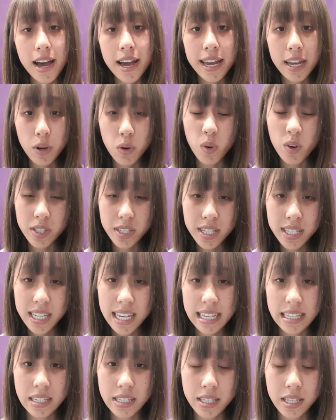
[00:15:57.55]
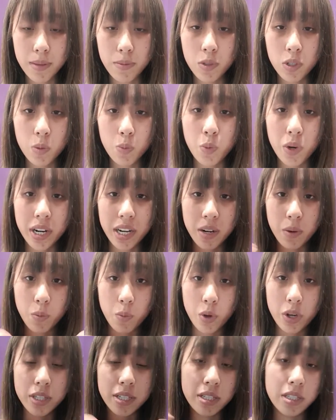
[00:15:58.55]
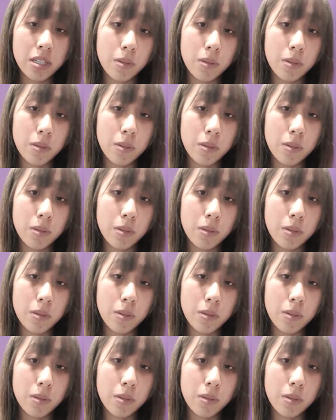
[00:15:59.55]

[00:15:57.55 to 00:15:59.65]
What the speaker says: It also teaches them to break up words into